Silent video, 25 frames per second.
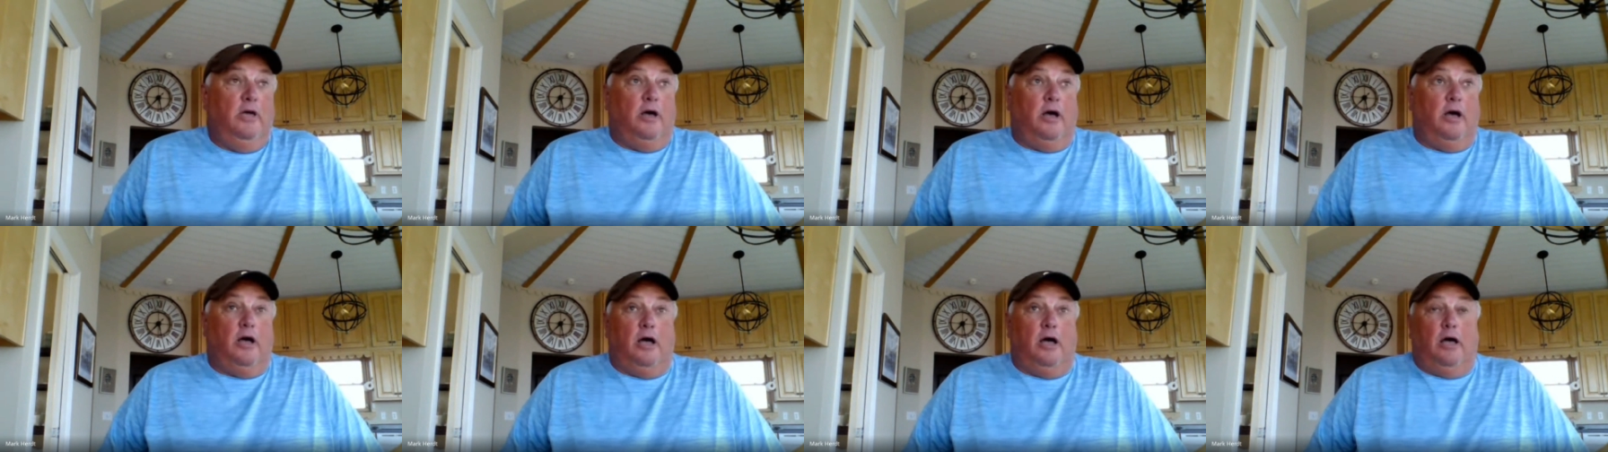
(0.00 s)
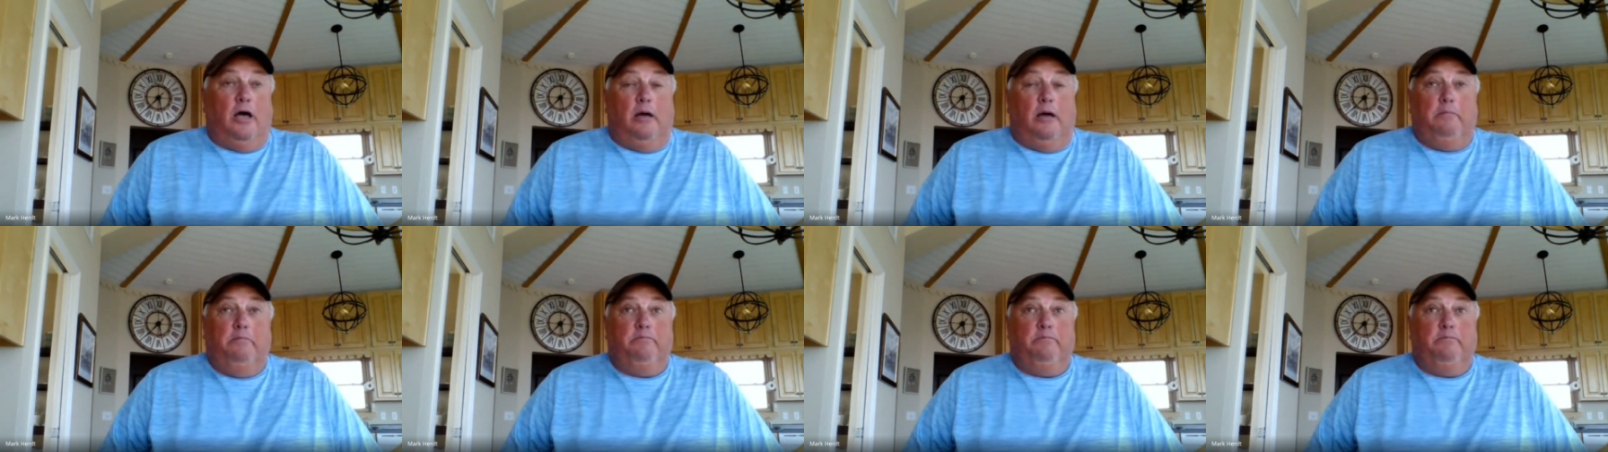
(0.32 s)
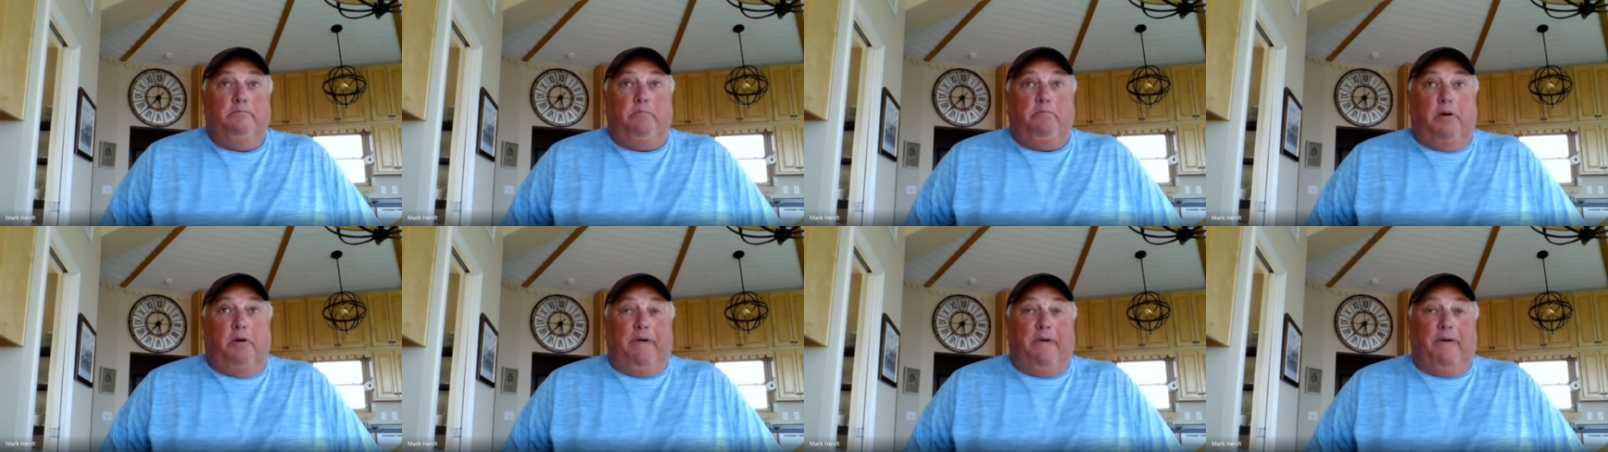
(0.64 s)

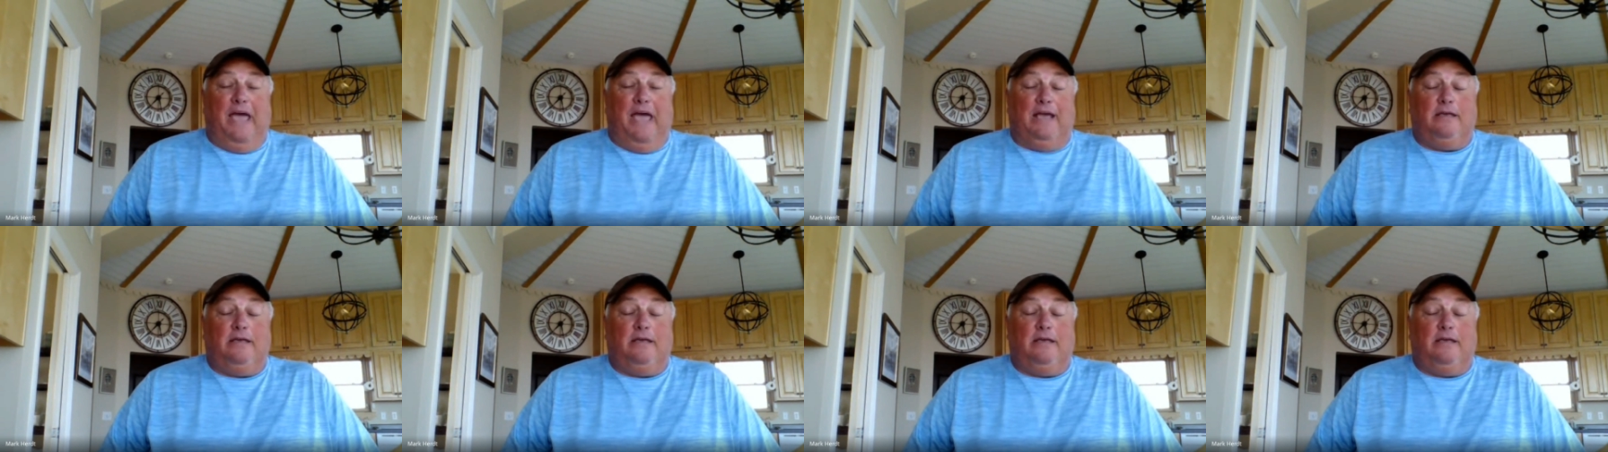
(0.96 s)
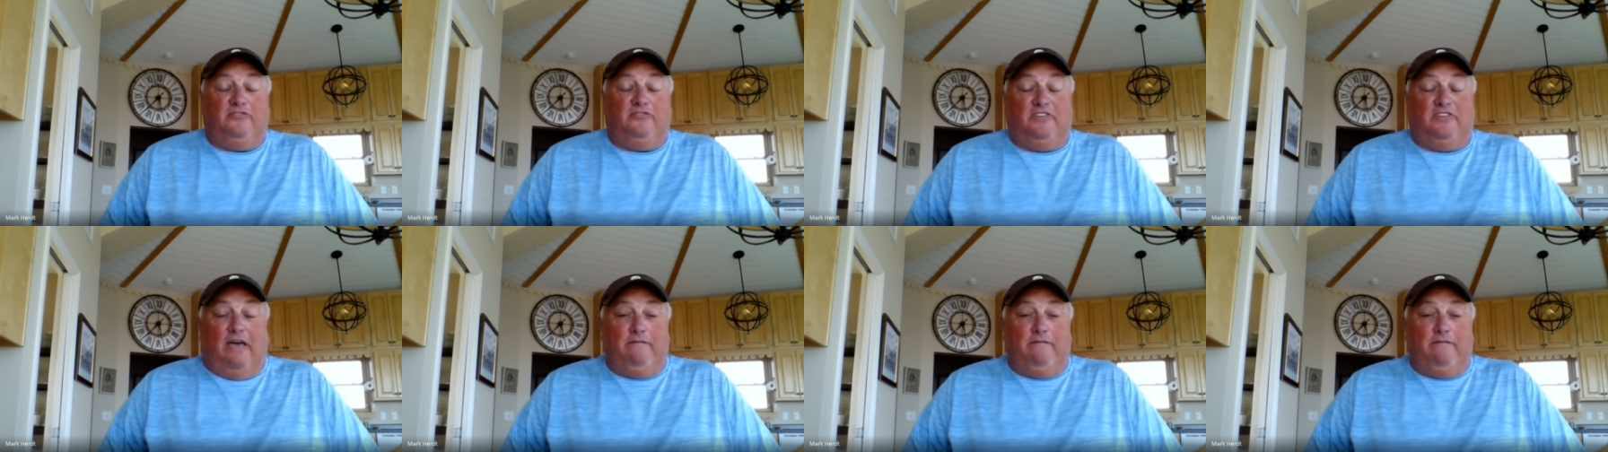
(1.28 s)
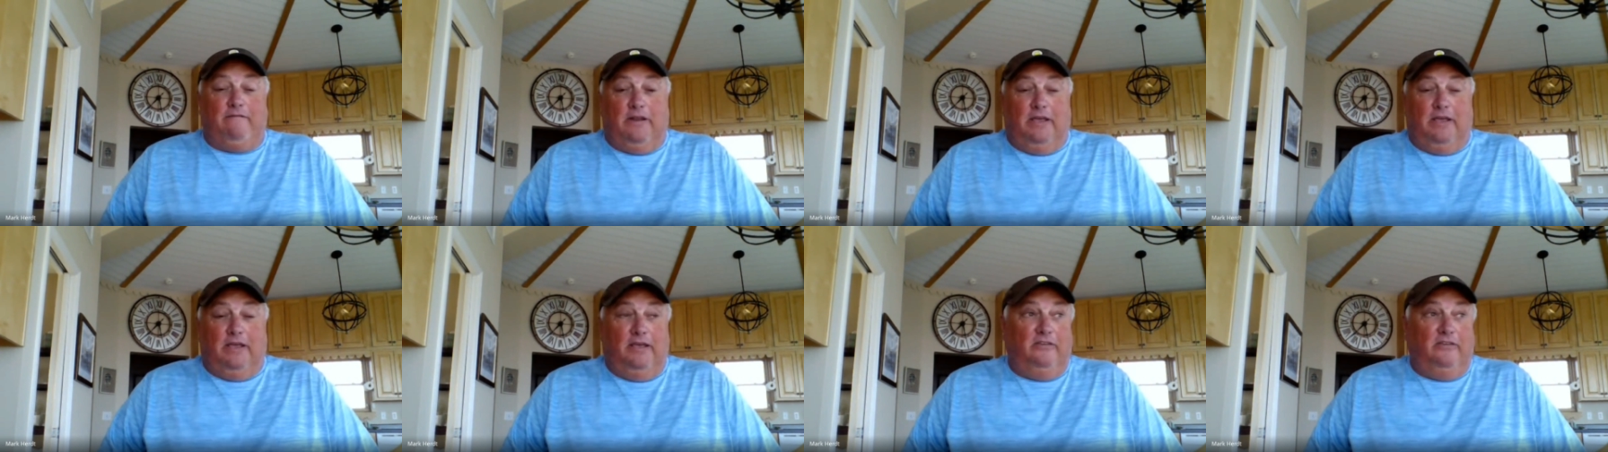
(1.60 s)
Um, but back in the
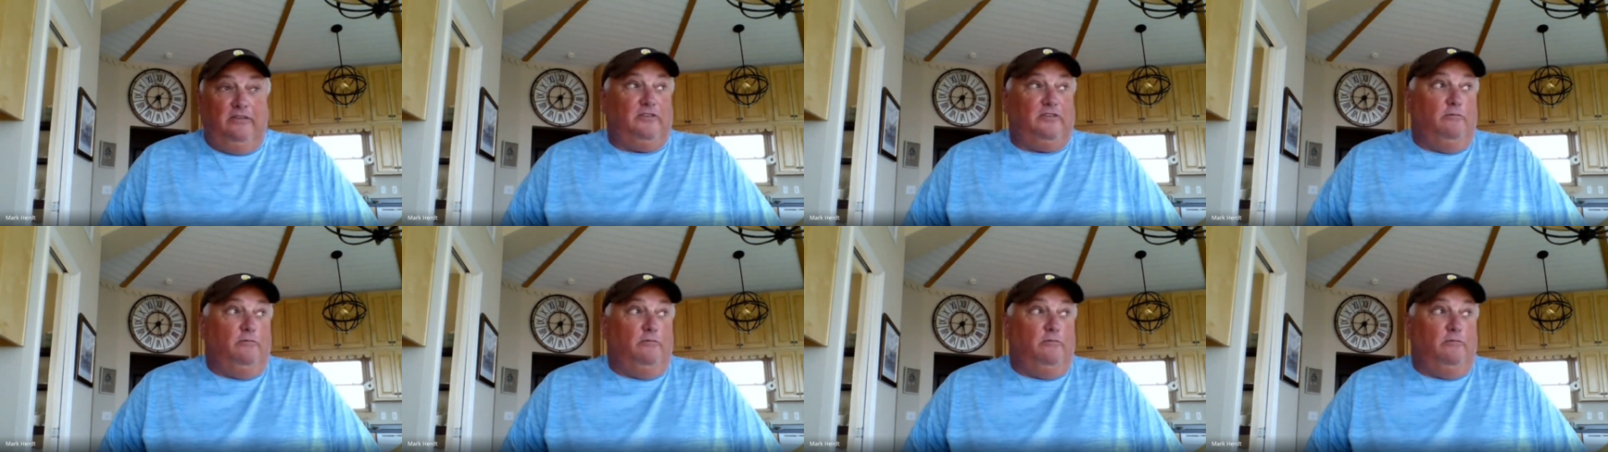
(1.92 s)
70s,